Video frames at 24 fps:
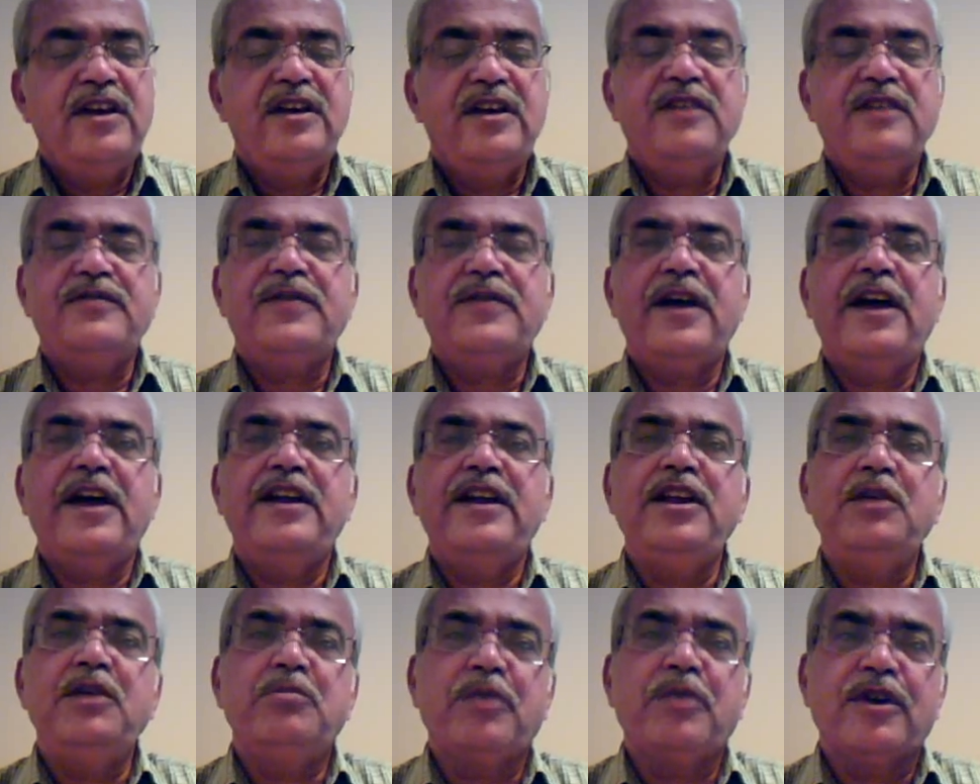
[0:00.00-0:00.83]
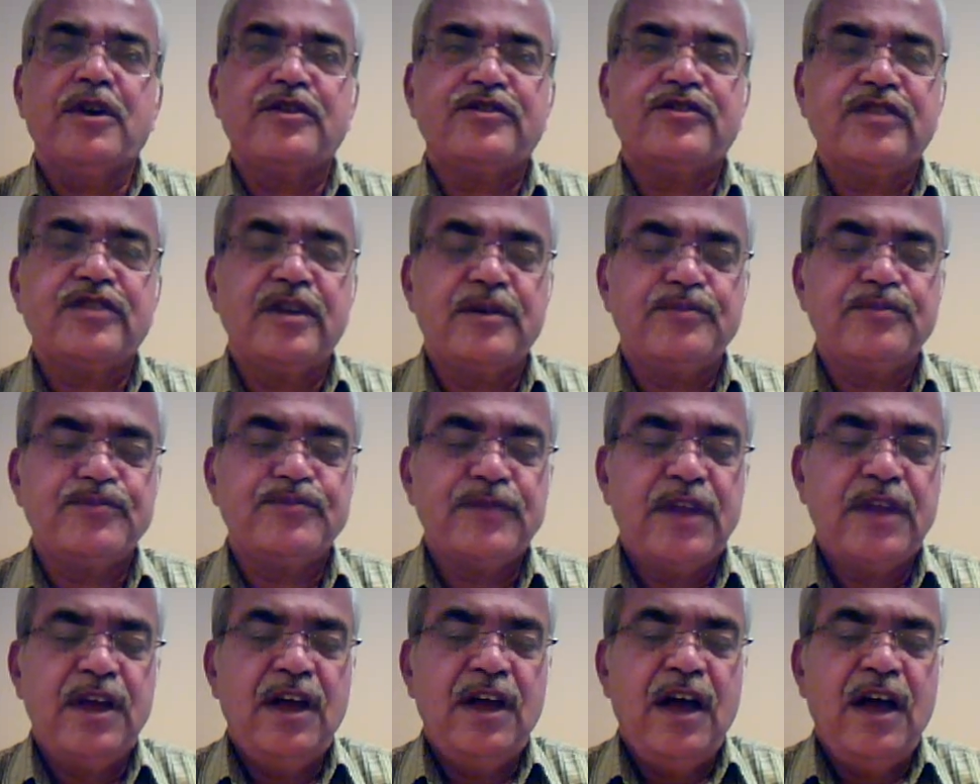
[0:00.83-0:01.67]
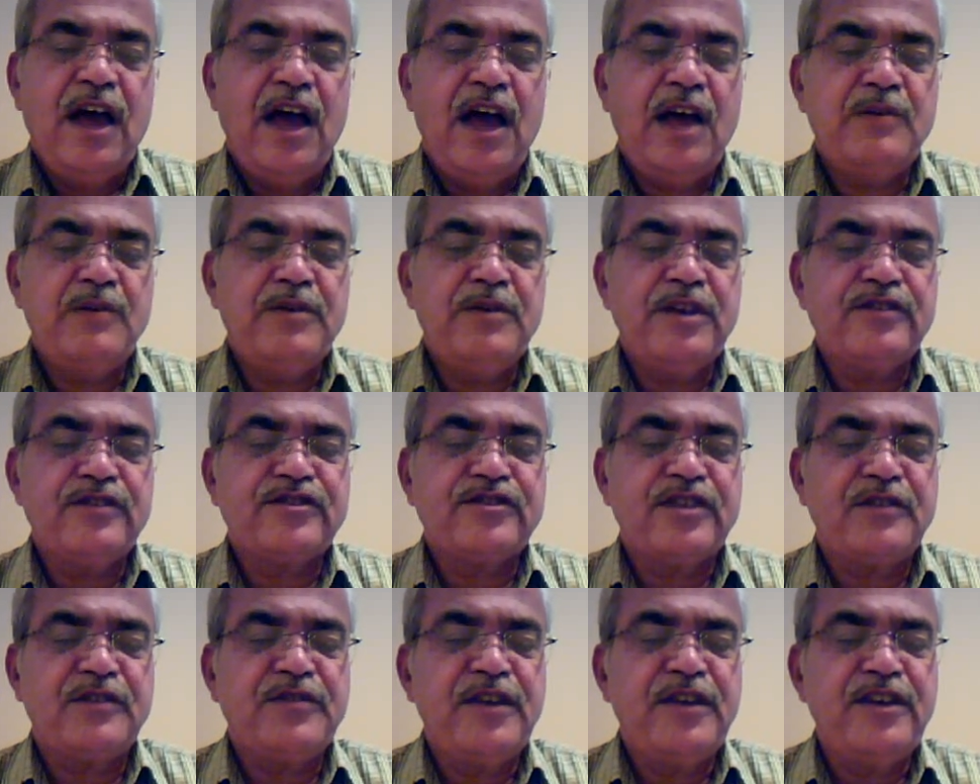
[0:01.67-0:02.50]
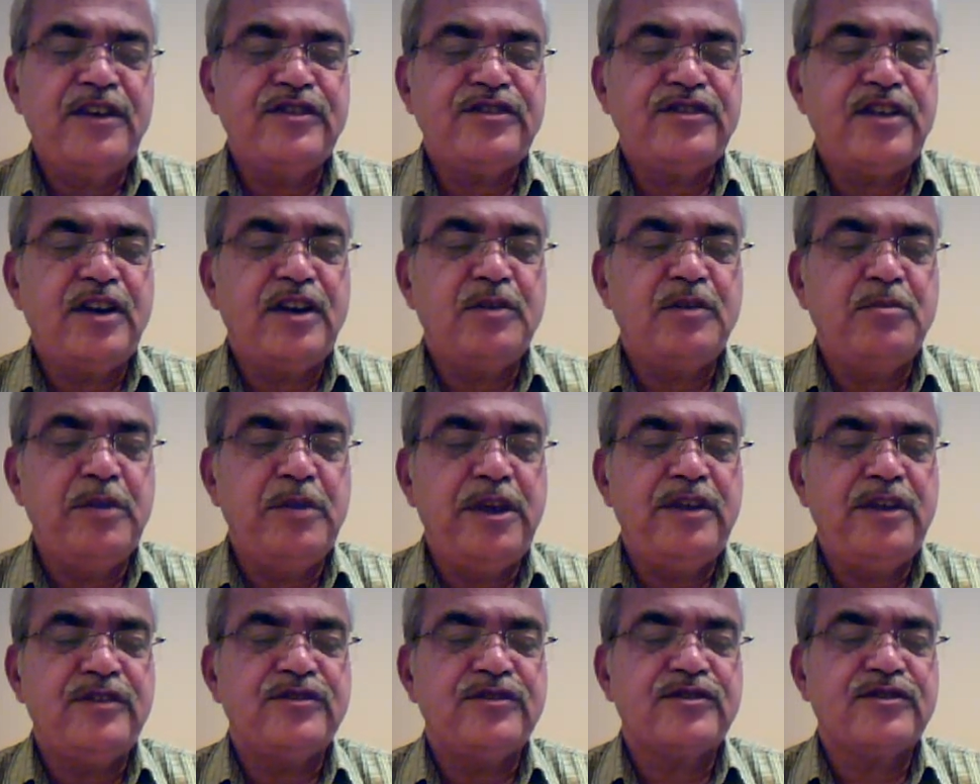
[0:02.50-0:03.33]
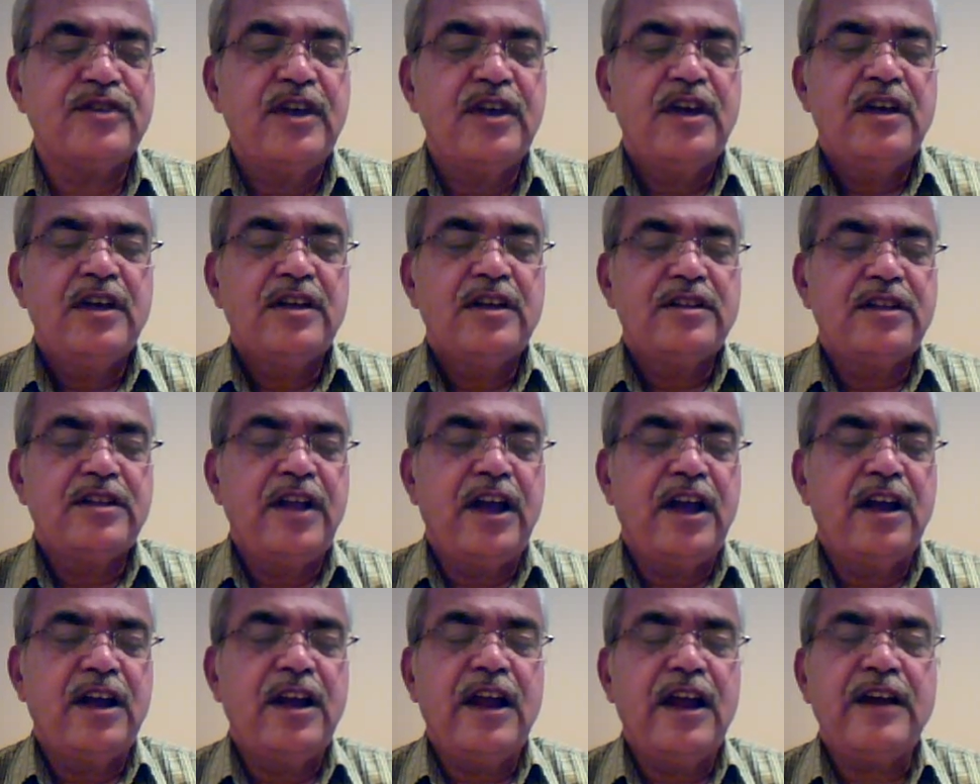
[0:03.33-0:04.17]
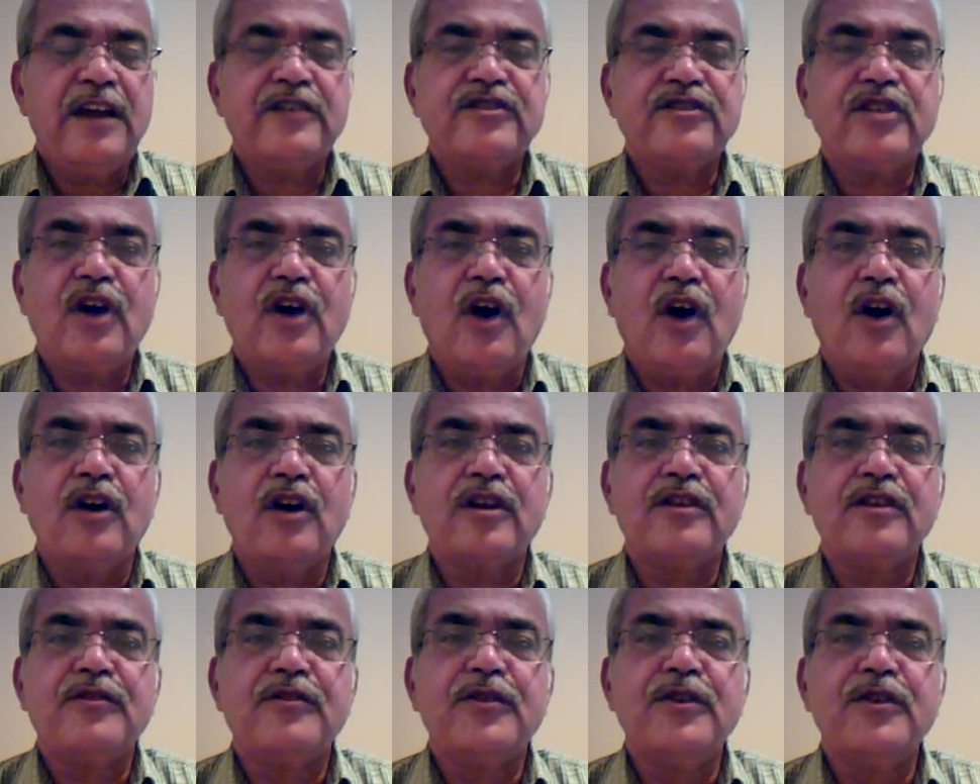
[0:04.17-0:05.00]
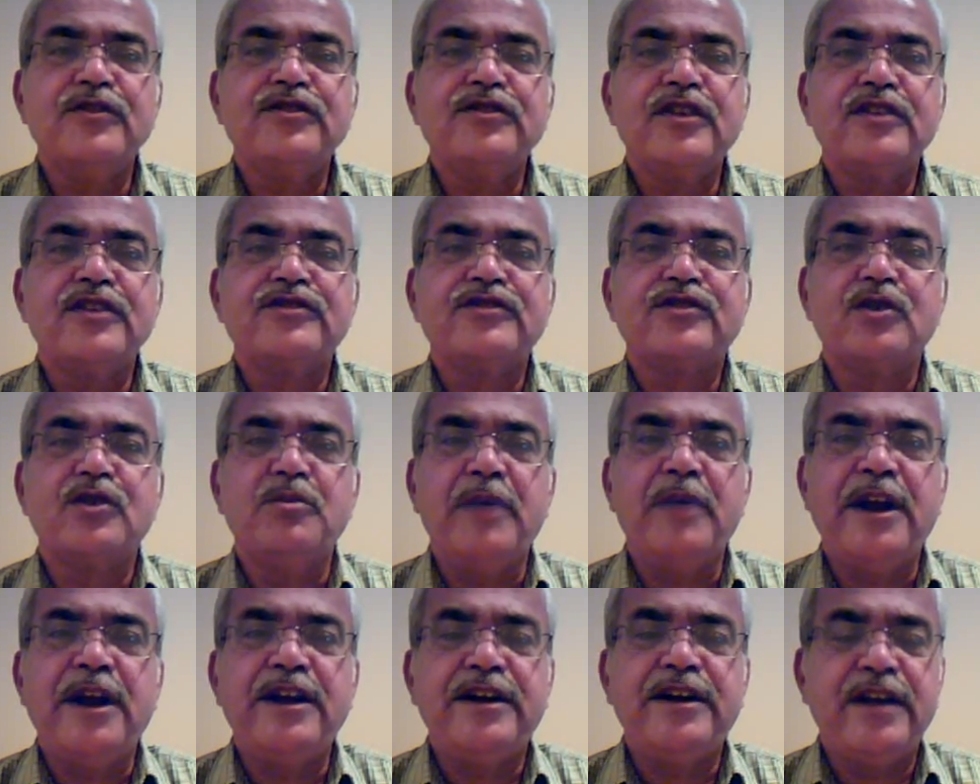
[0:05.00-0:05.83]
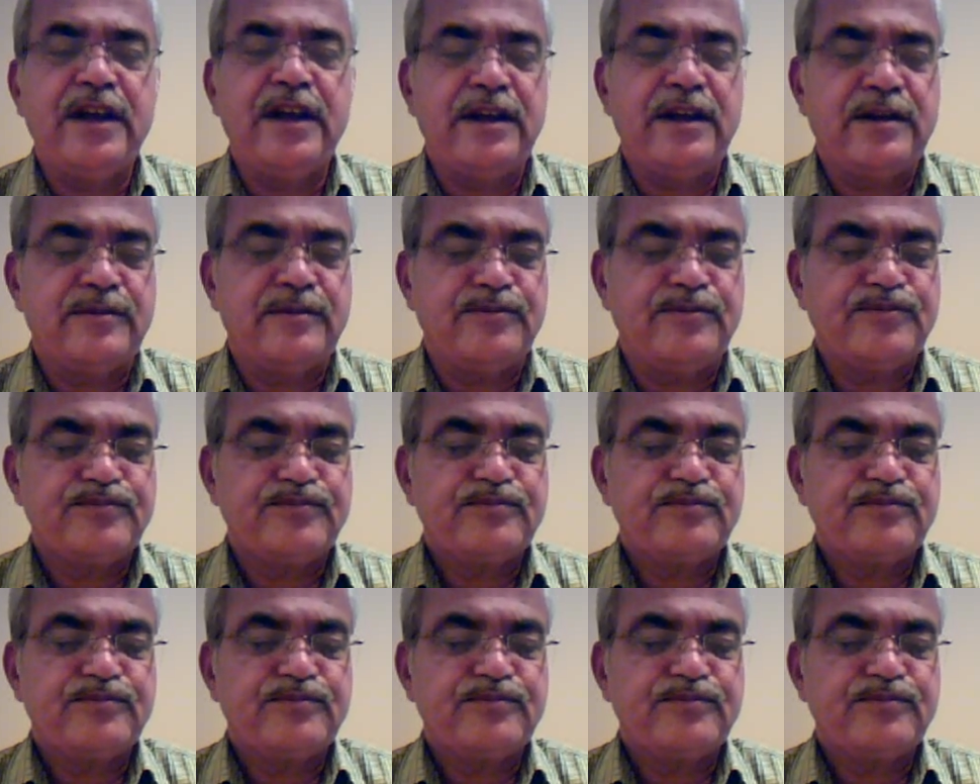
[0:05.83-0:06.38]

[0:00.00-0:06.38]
if any person having sufficient means neglects or refuses to maintain